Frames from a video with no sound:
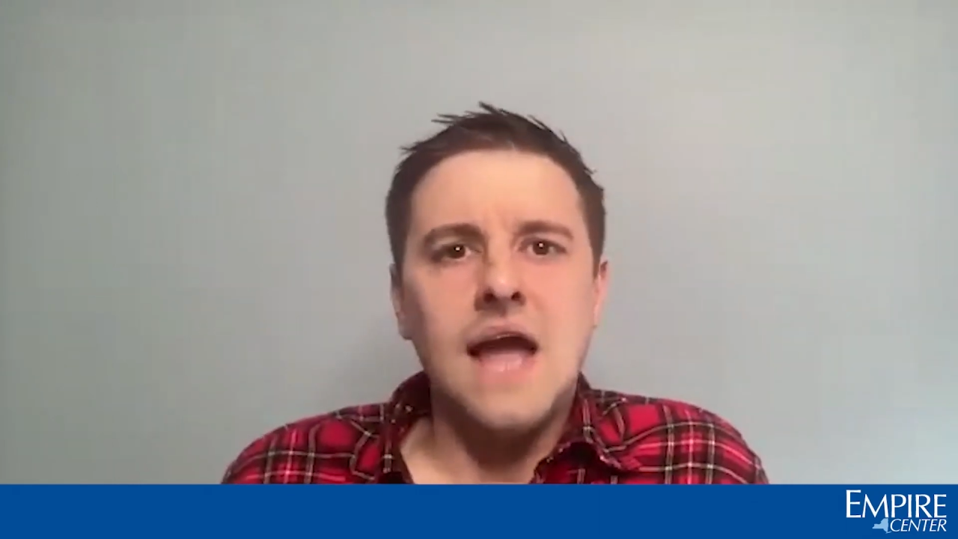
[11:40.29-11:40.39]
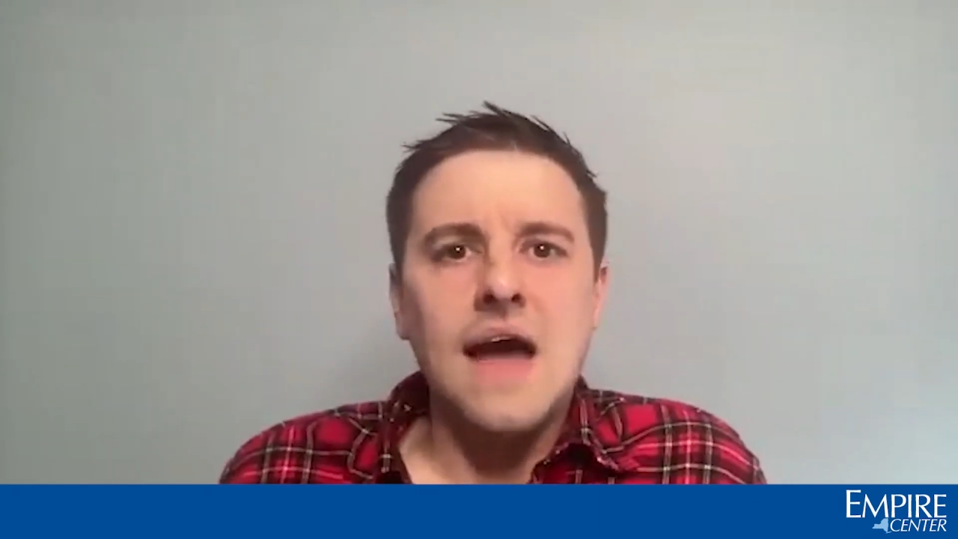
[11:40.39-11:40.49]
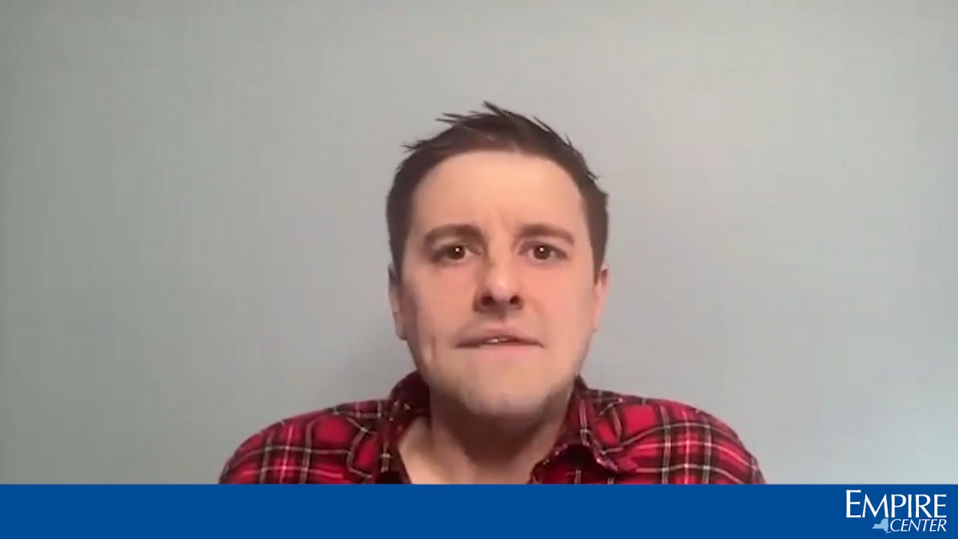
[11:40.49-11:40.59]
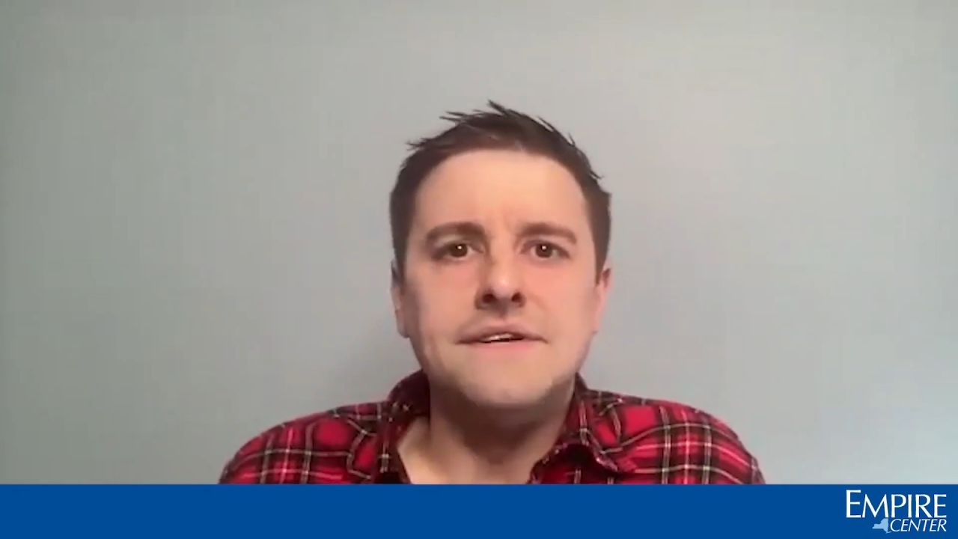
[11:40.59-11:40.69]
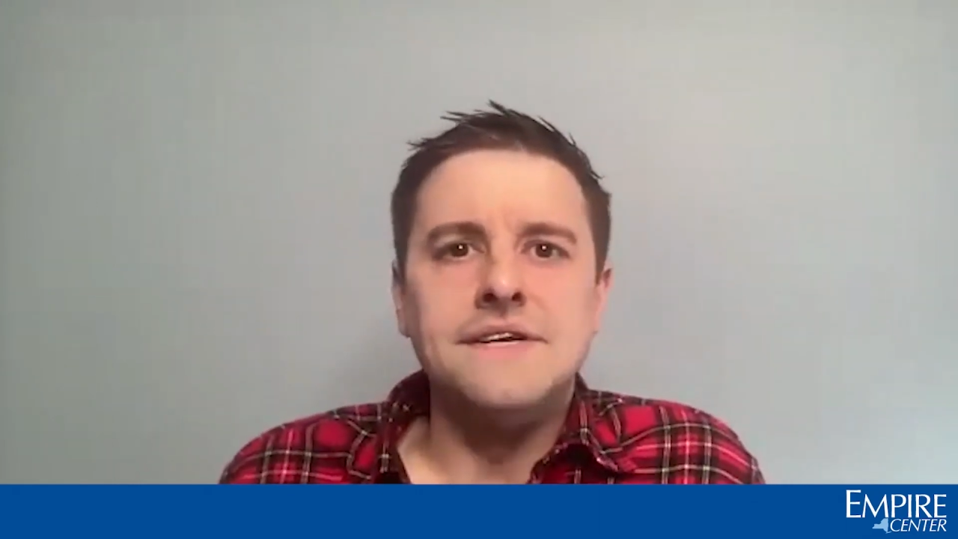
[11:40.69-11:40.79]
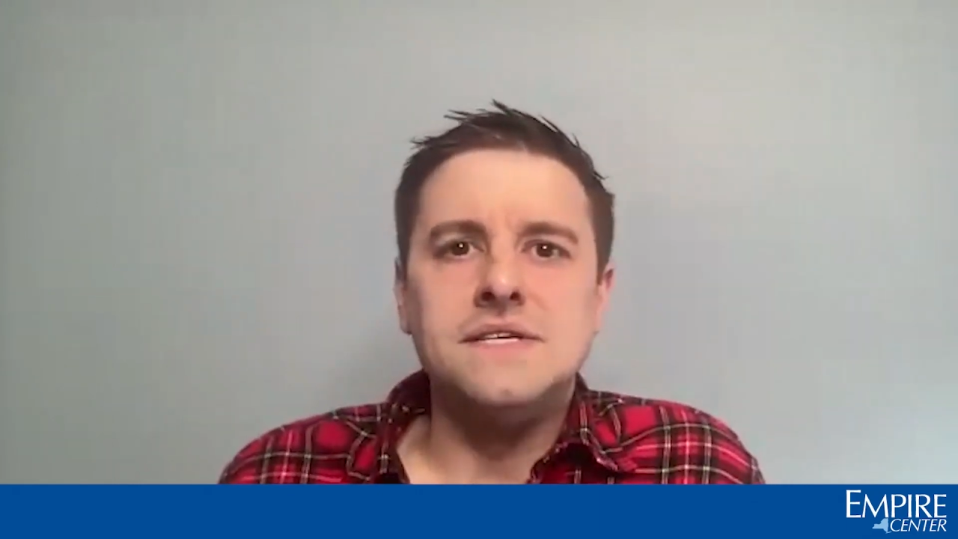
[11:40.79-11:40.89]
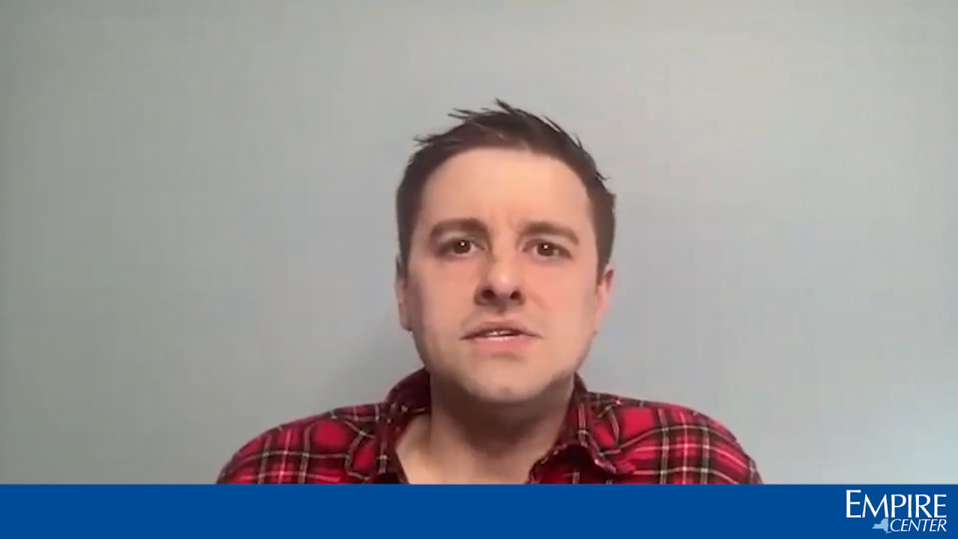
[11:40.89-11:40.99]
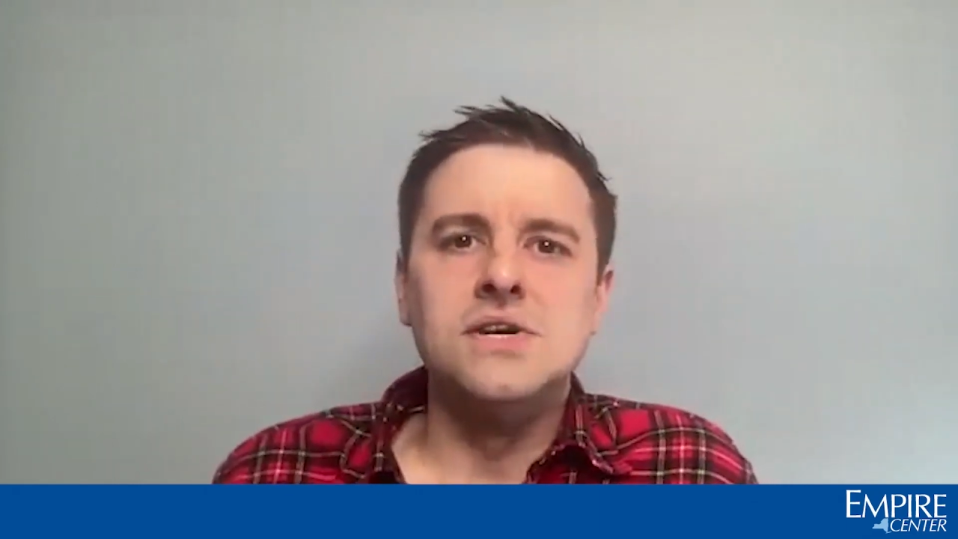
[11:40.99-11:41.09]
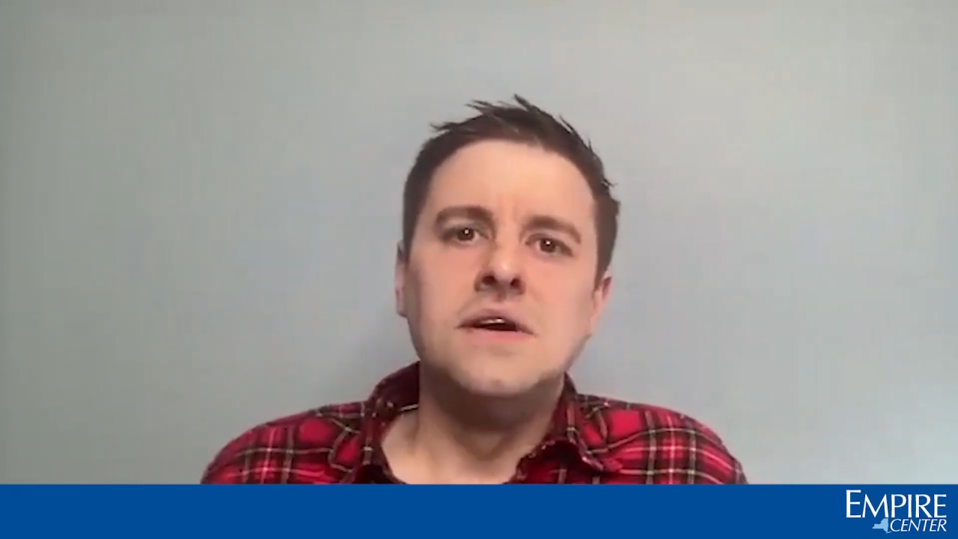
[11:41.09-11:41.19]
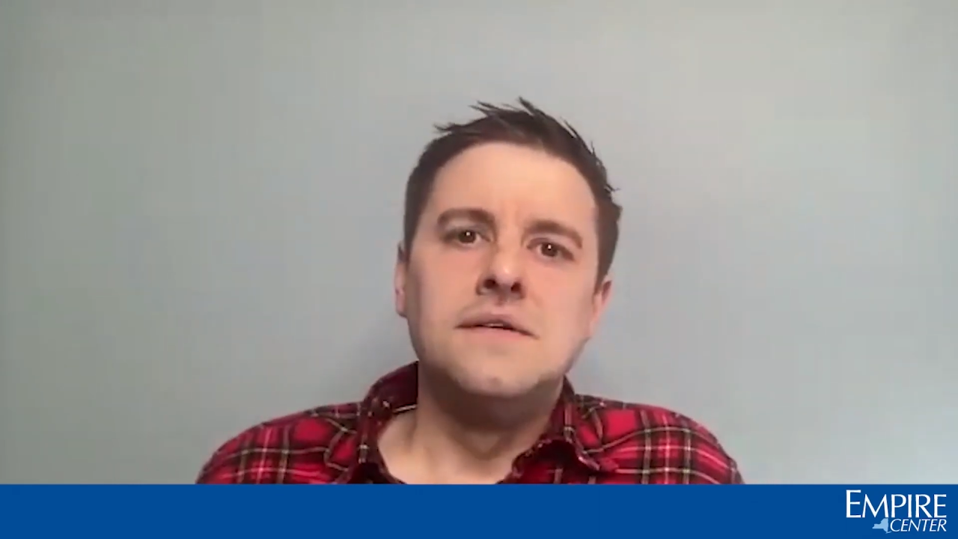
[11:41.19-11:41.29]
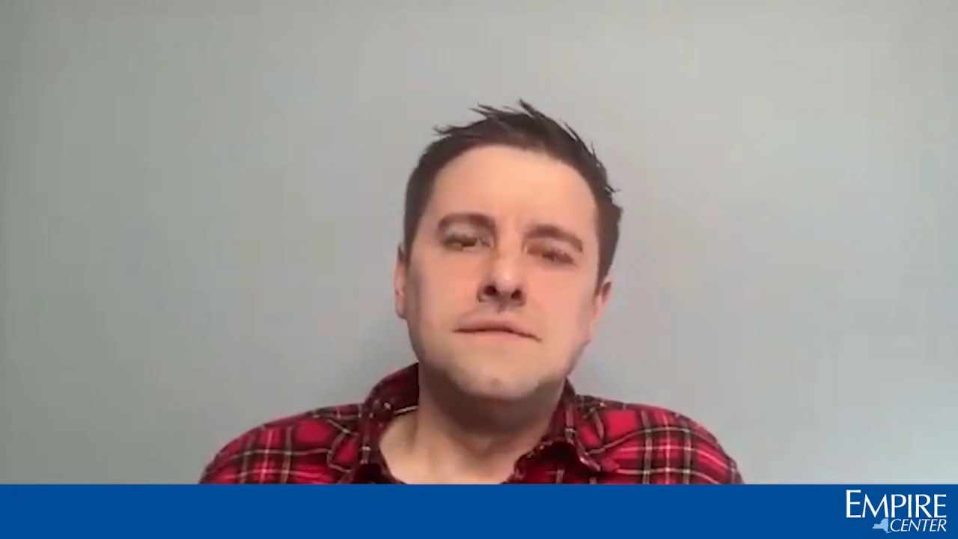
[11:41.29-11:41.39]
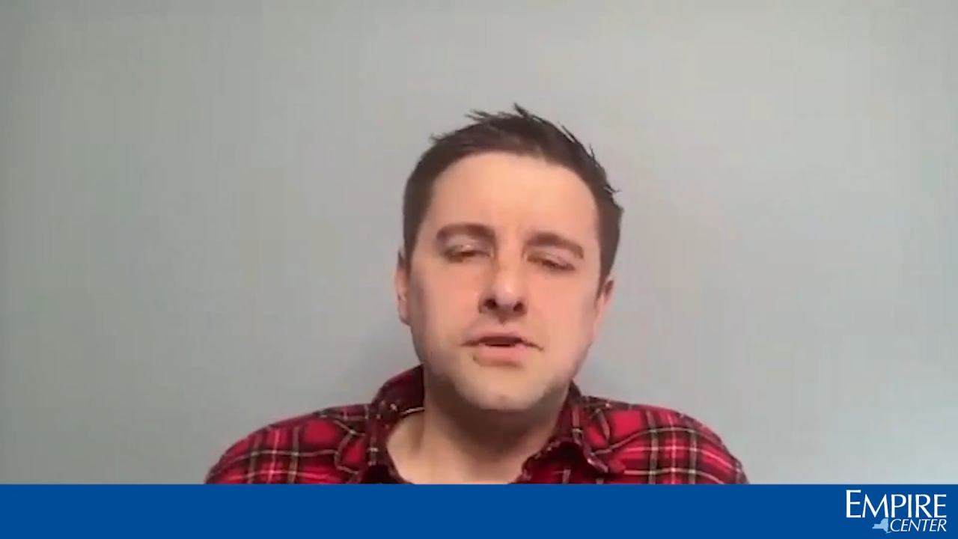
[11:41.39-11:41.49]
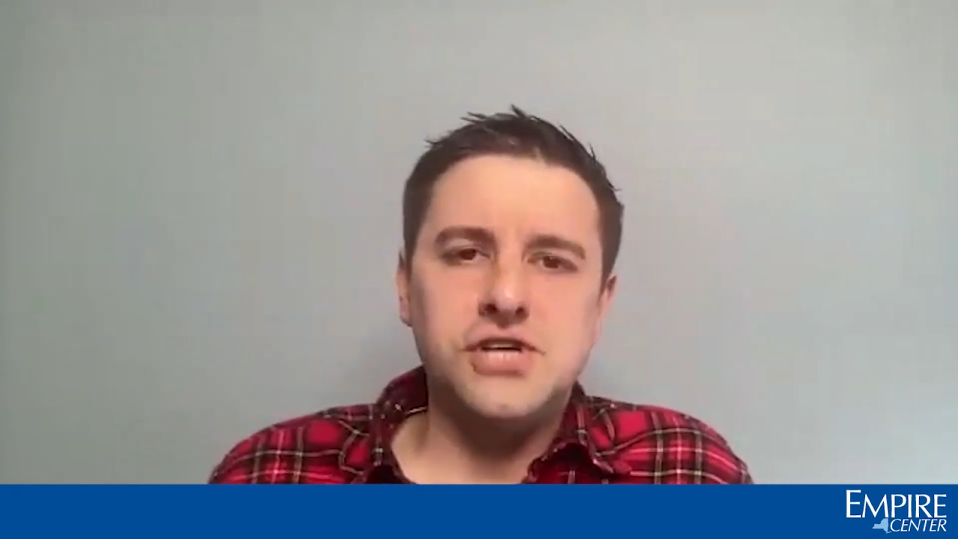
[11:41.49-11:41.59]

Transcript: evidence for